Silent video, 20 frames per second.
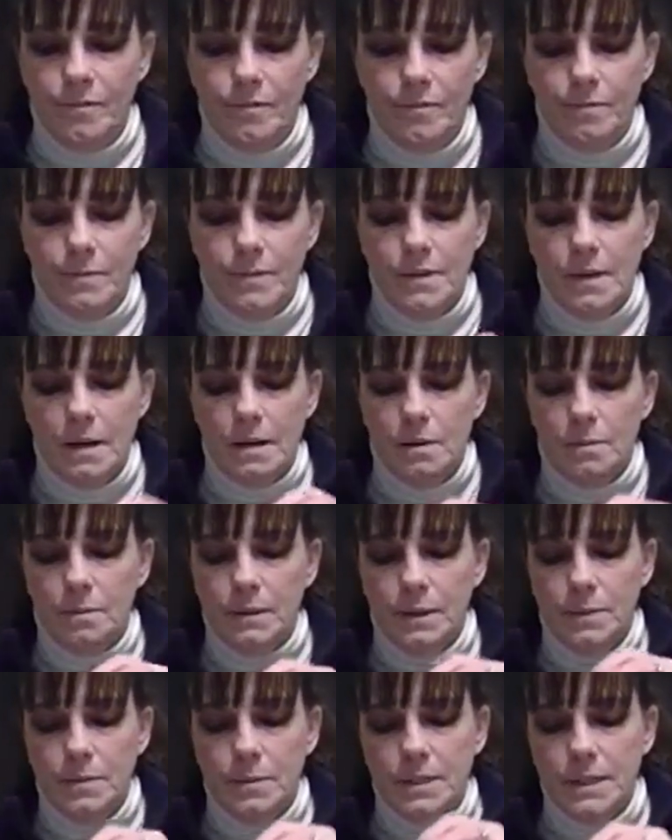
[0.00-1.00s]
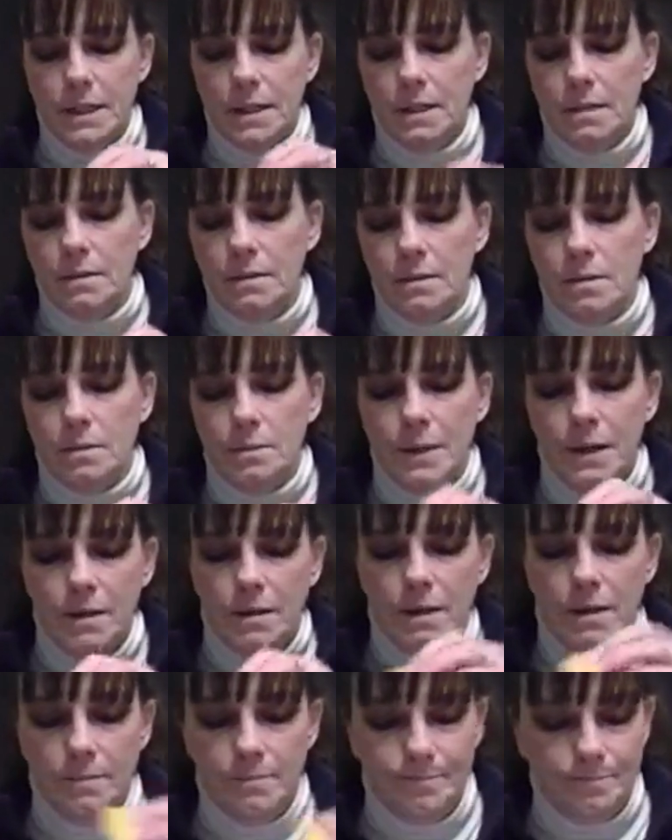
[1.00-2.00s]
terribly particular about
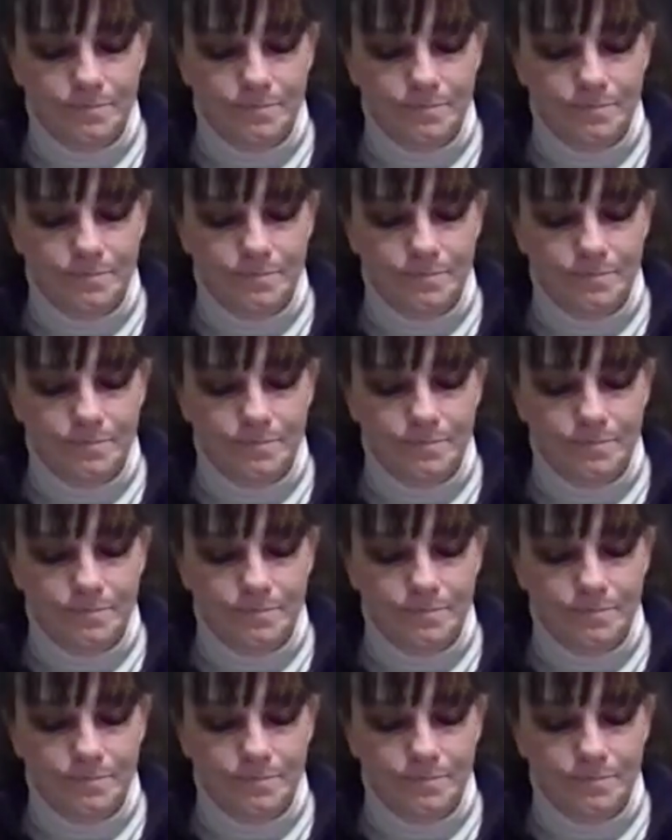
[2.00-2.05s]
it,